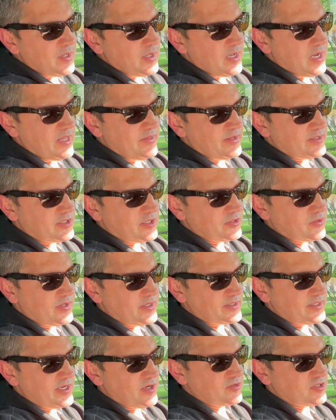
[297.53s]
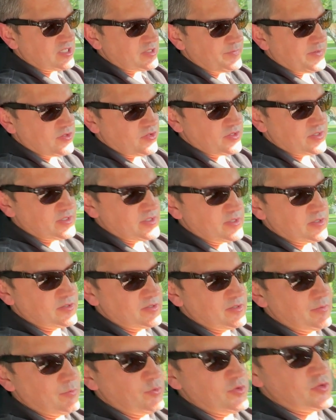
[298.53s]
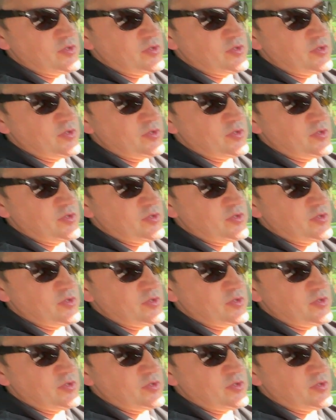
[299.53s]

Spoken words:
And this also has an air suspension system, which